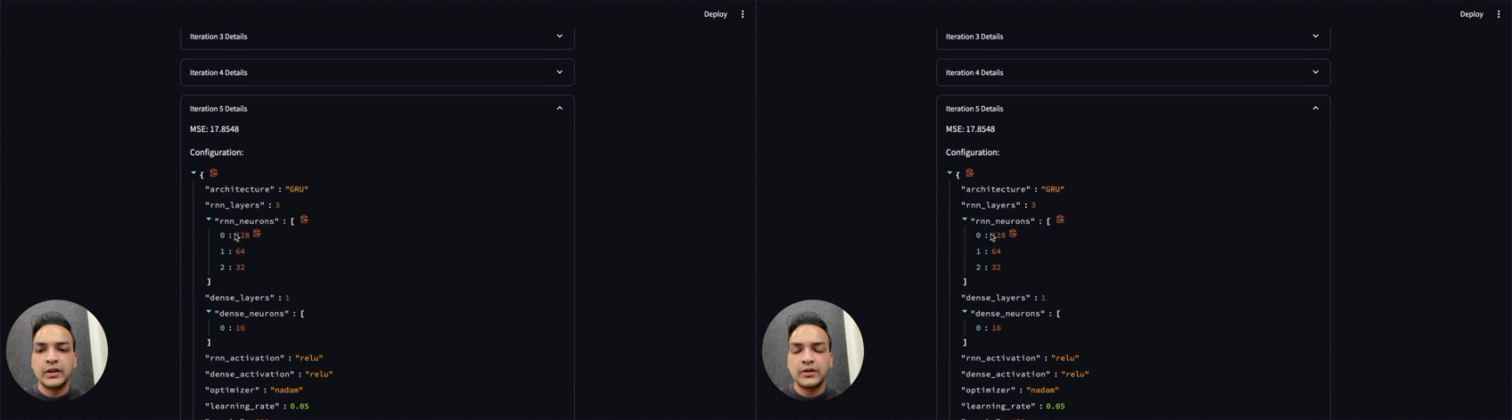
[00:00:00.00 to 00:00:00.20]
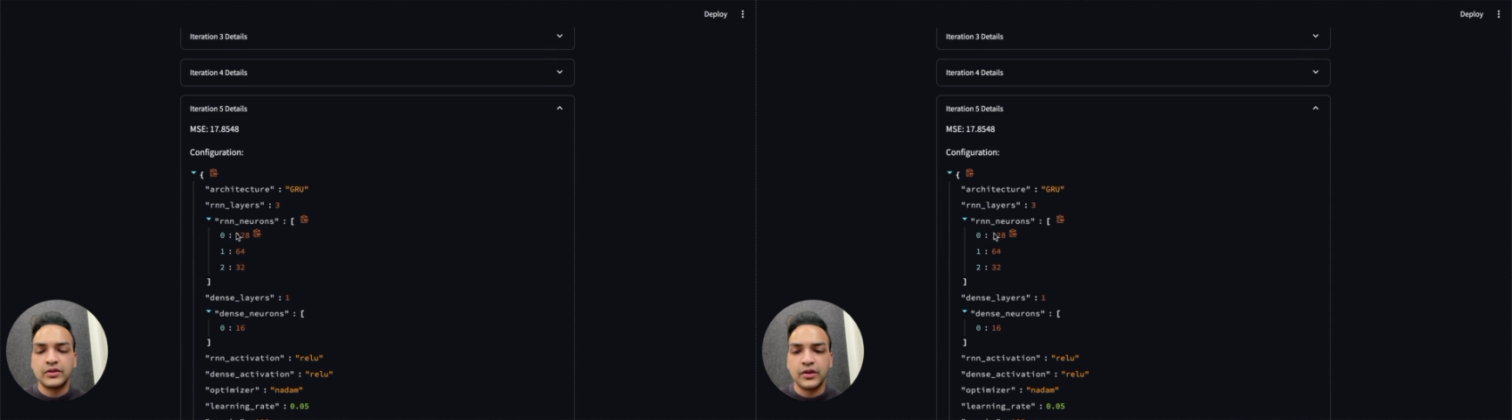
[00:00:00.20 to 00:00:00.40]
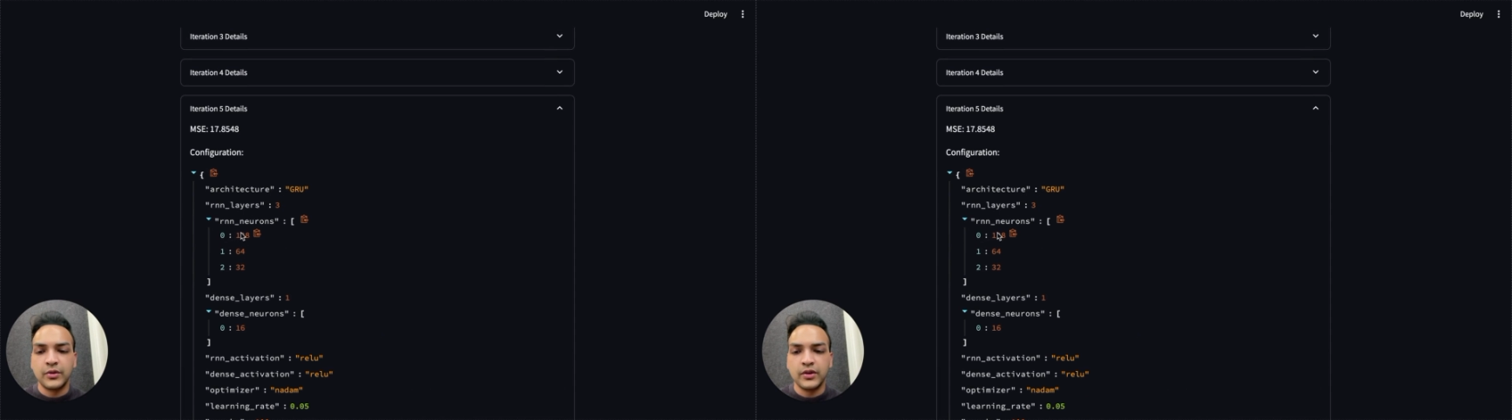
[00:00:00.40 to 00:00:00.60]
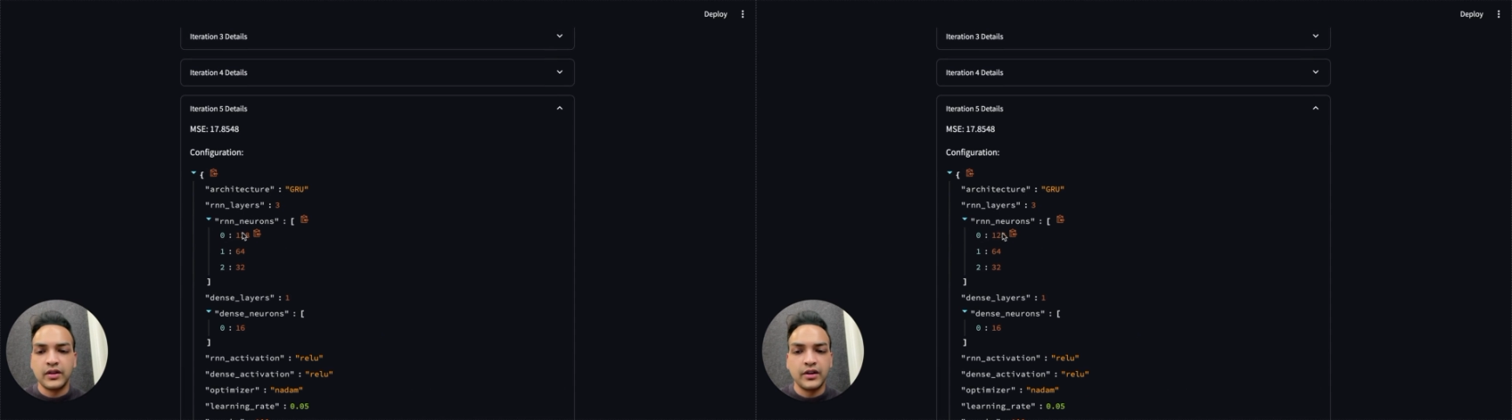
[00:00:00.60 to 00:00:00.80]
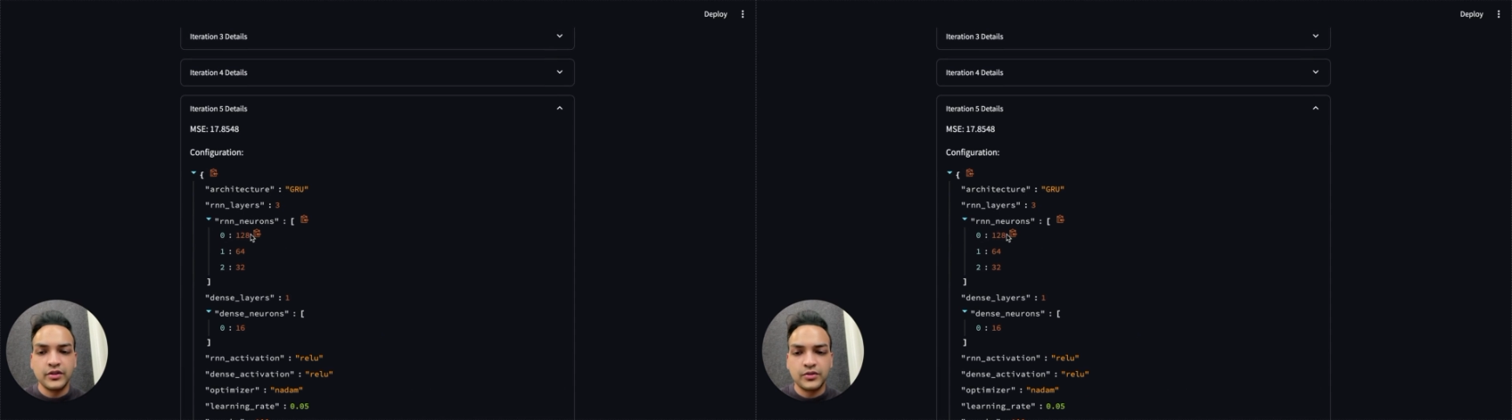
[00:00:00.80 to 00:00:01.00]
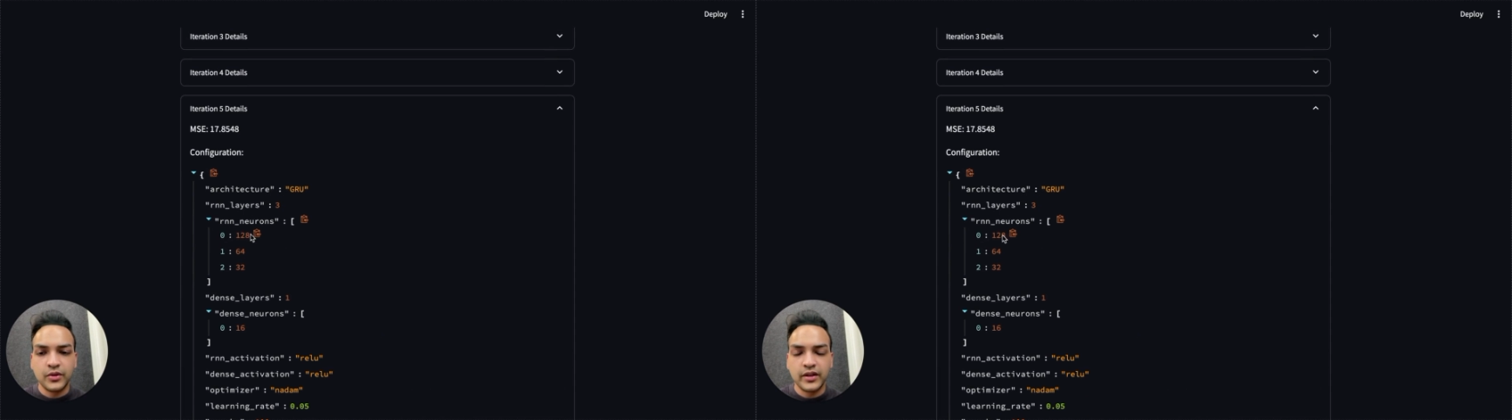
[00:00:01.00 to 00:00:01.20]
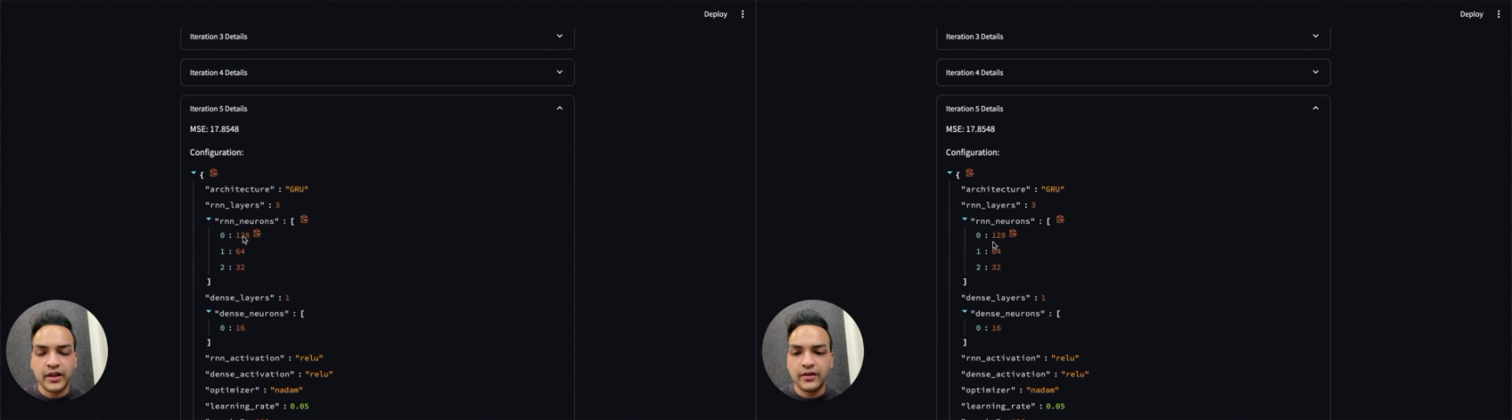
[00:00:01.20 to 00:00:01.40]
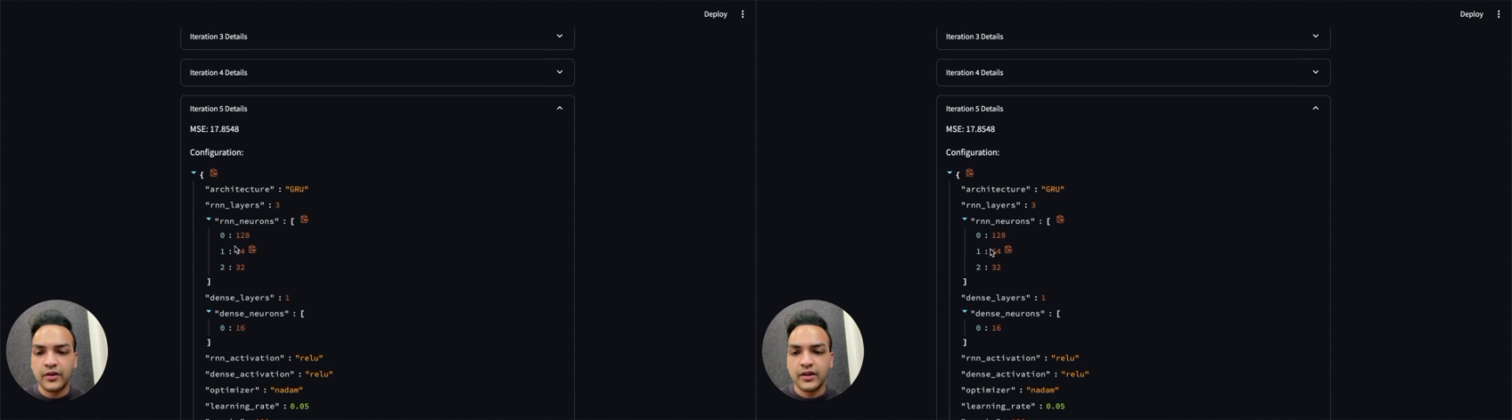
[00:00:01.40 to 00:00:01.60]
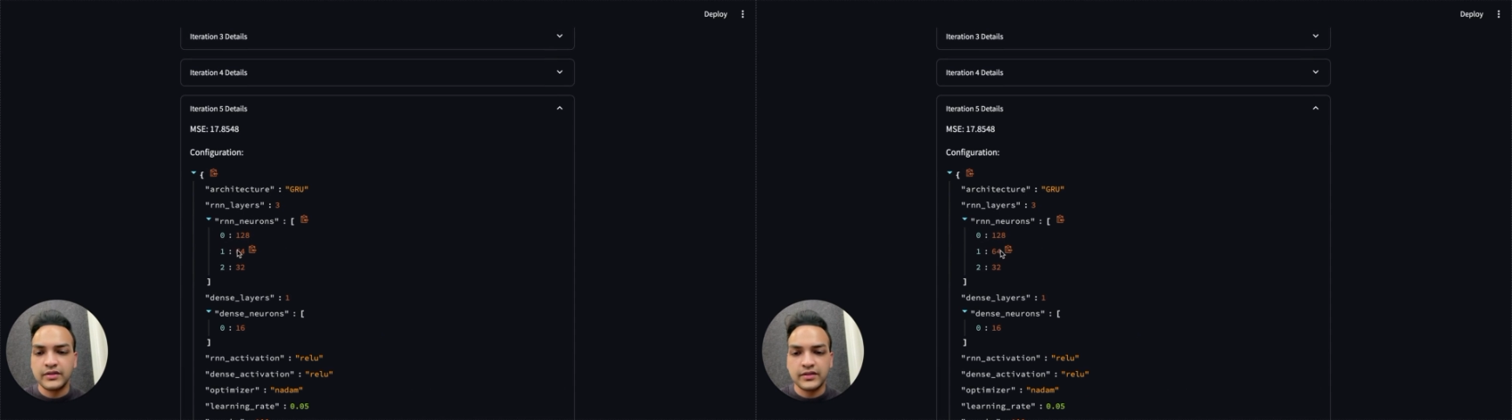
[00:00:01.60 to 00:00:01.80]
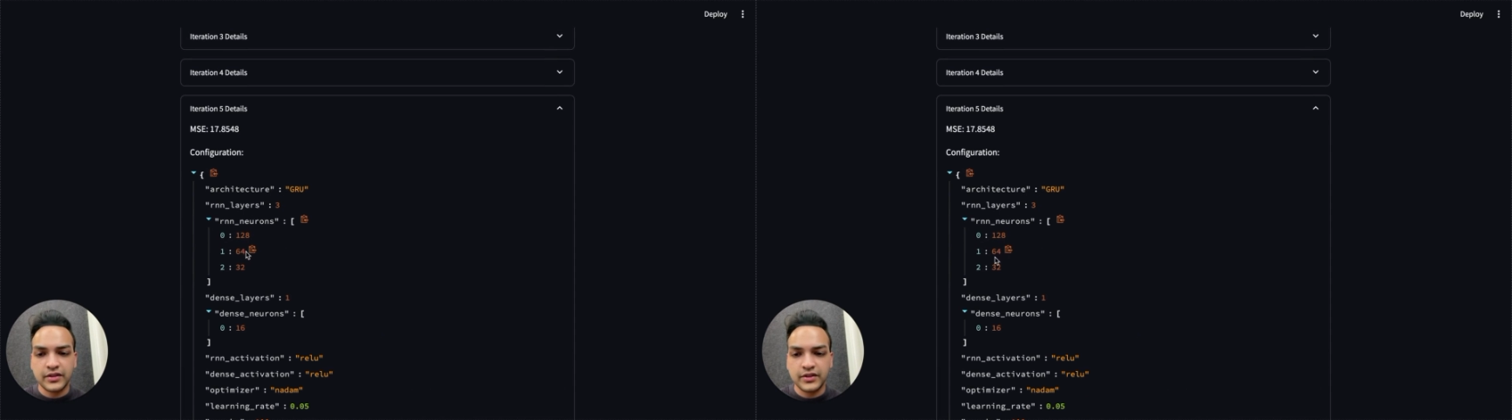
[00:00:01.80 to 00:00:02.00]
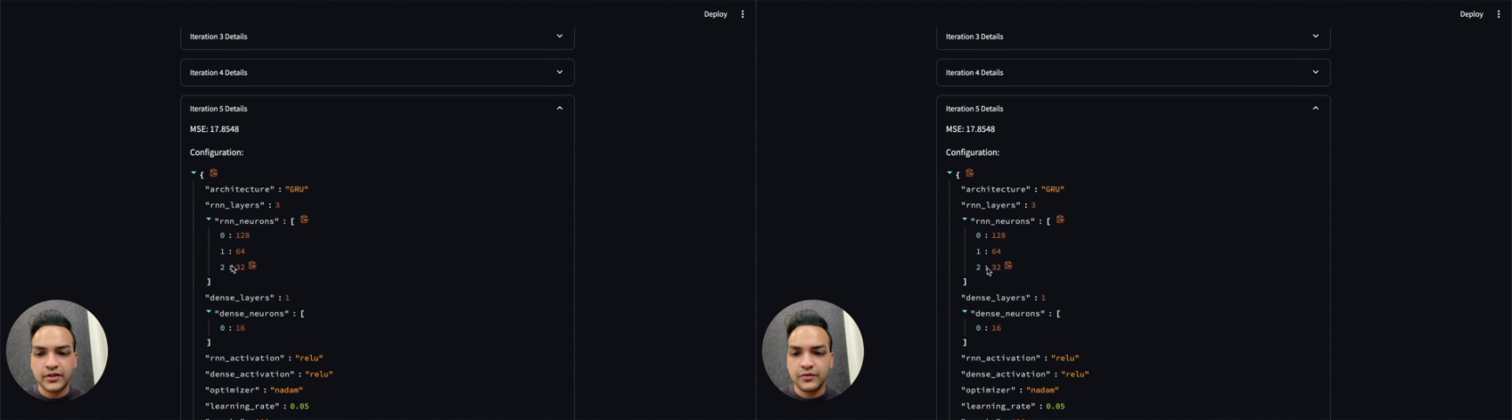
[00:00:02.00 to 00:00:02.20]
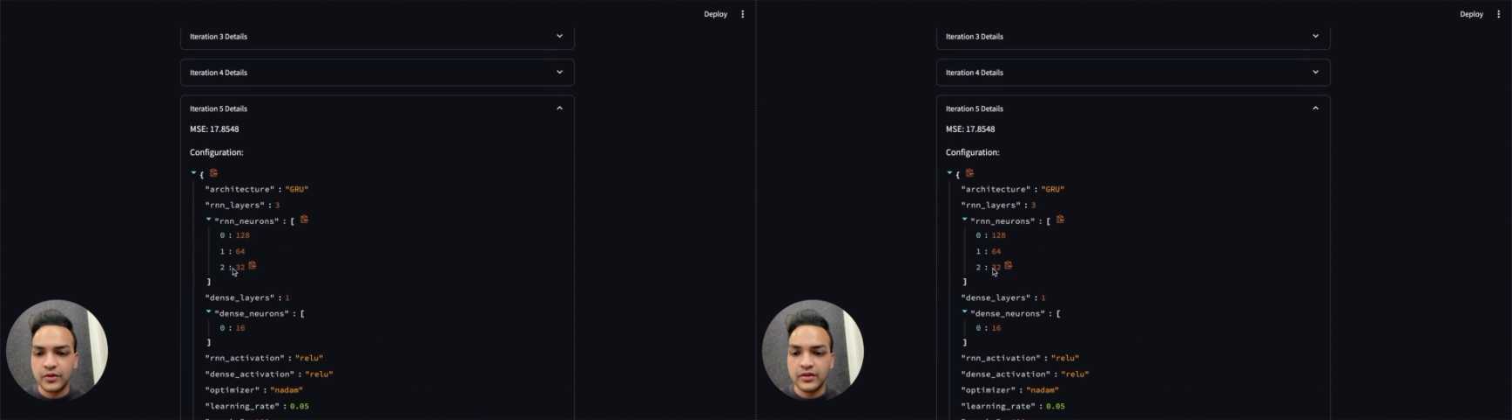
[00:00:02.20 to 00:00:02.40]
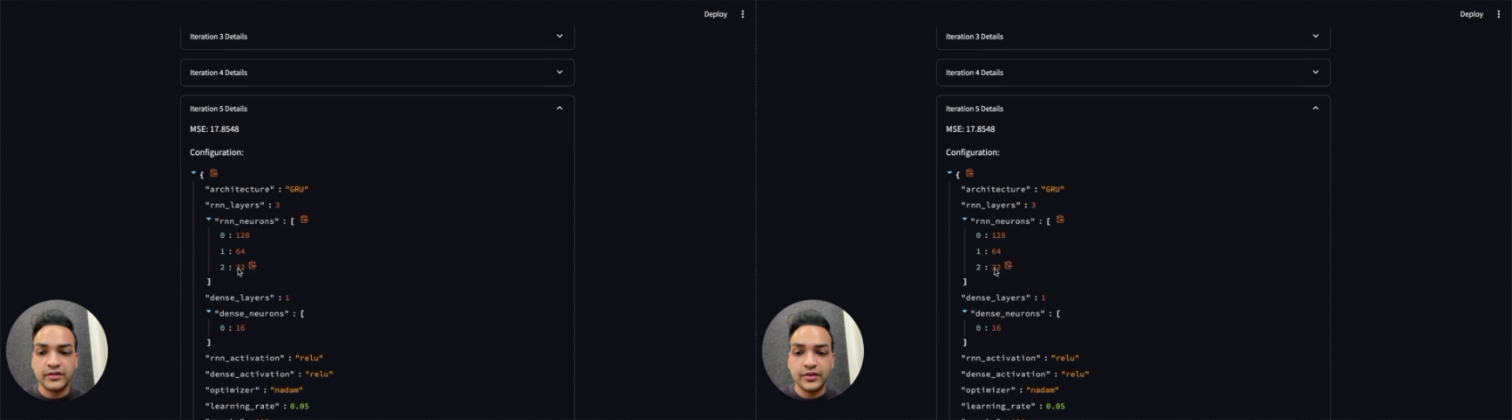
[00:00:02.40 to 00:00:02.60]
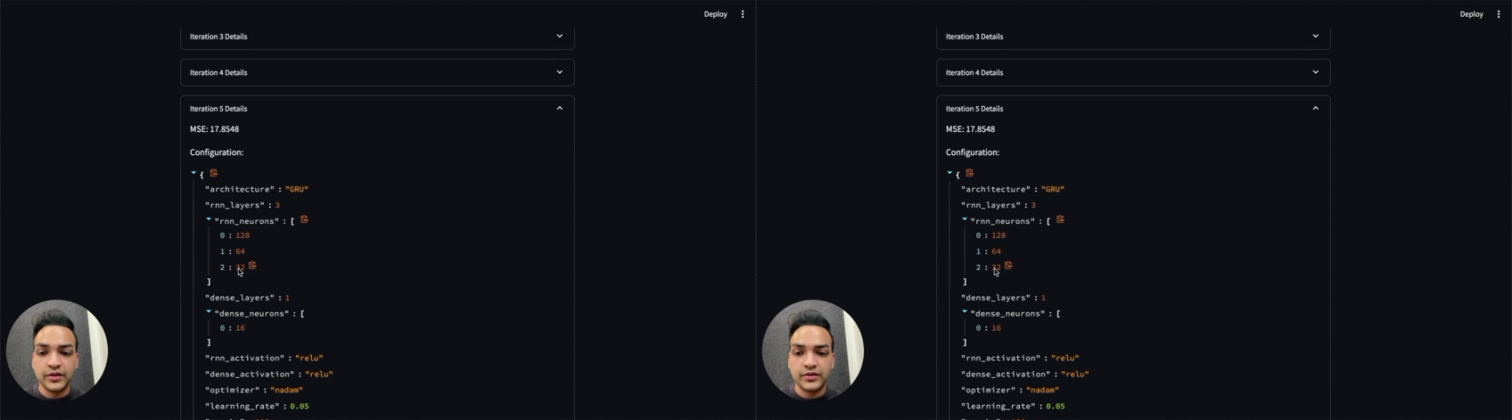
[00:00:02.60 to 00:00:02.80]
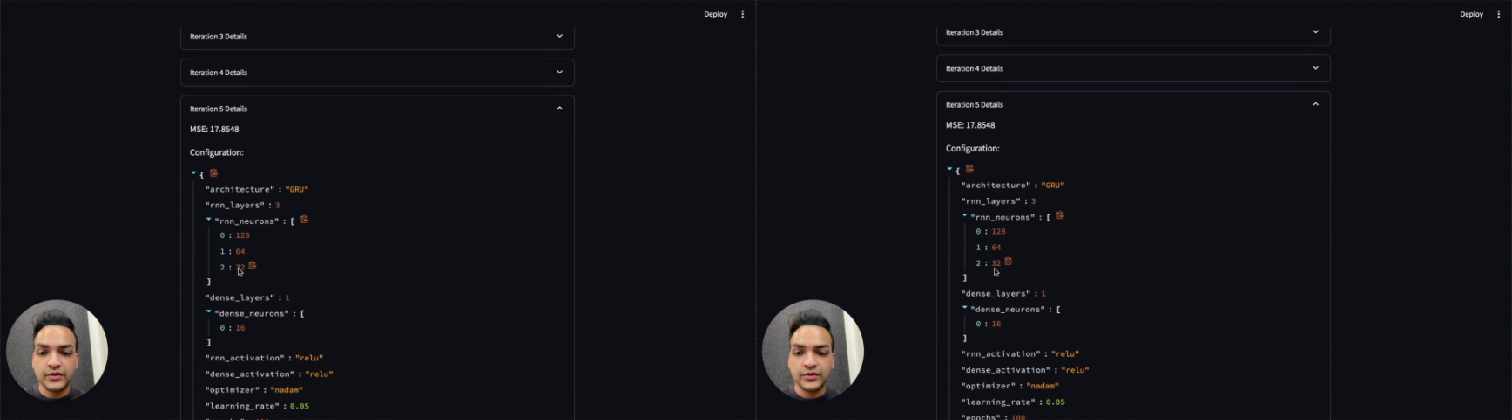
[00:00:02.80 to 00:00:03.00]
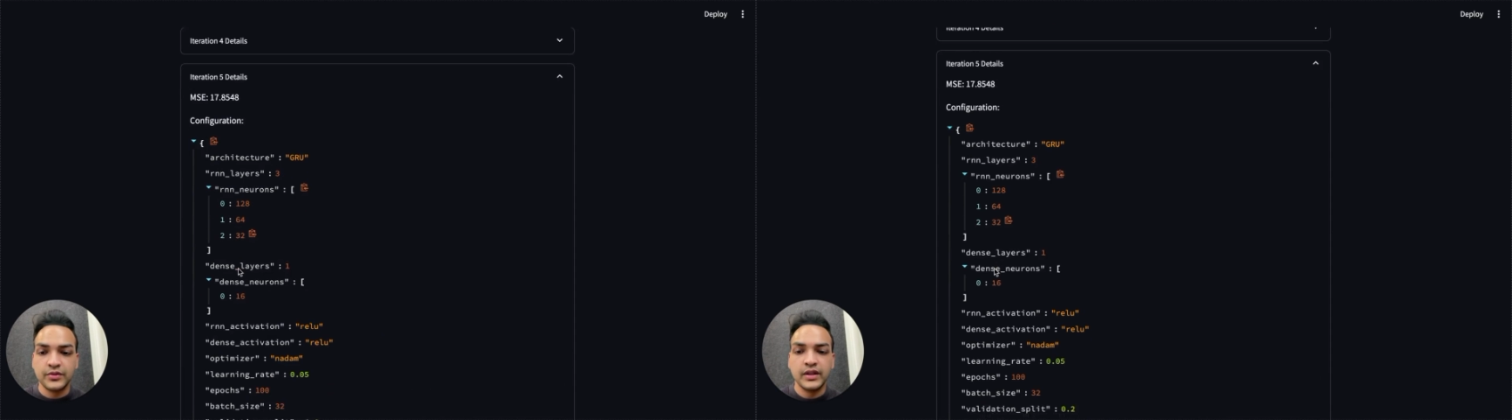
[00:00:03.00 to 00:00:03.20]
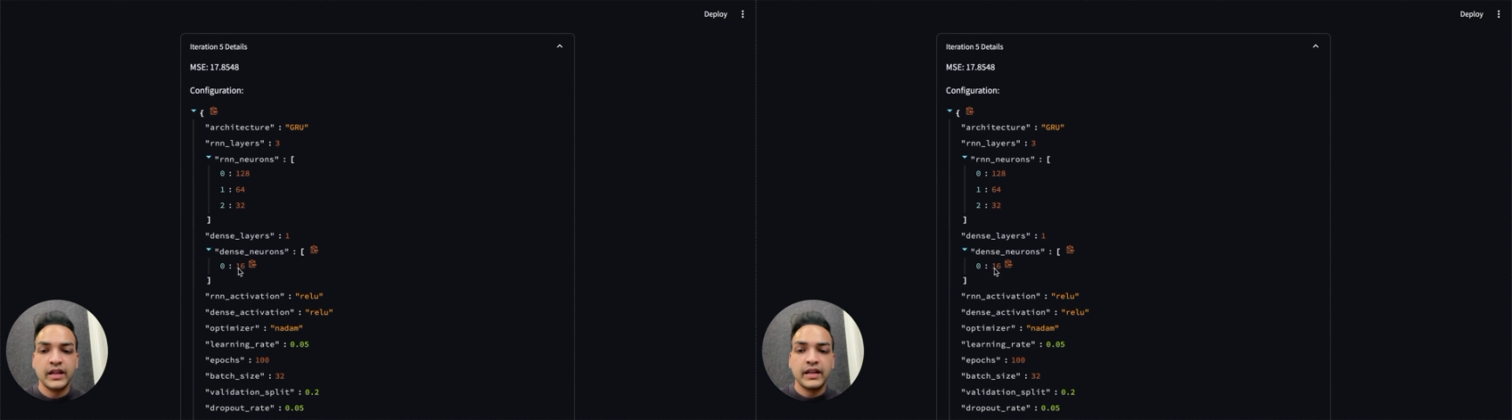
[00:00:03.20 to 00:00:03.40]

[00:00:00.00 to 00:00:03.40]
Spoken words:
starting with 128 neurons, then 64, then 32,